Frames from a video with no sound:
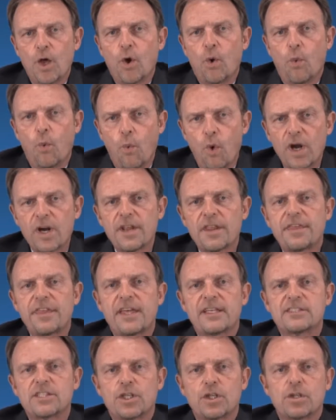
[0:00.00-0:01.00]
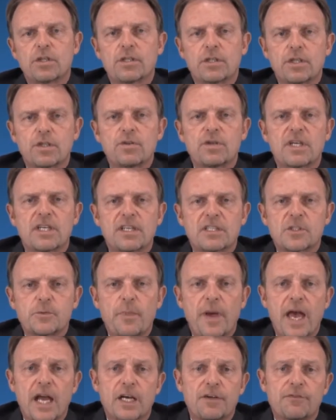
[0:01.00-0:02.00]
One of the things that you can
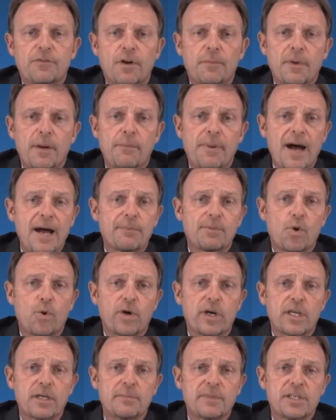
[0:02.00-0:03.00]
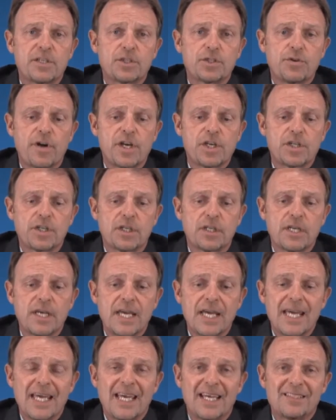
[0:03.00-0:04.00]
expect from a Bob Courtney administration
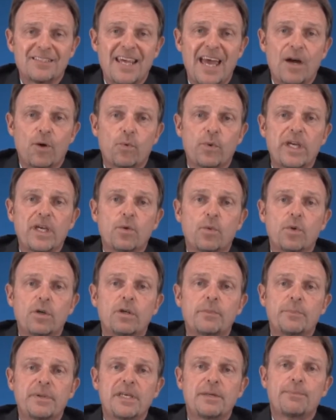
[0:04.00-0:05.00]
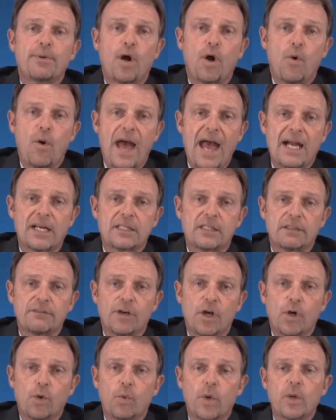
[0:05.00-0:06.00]
is that we will be proactive.
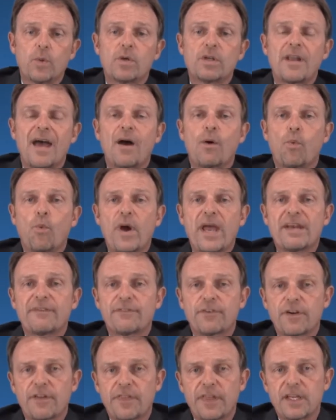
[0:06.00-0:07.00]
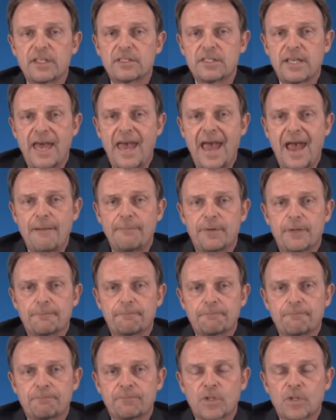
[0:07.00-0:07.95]
We will not wait for things to happen.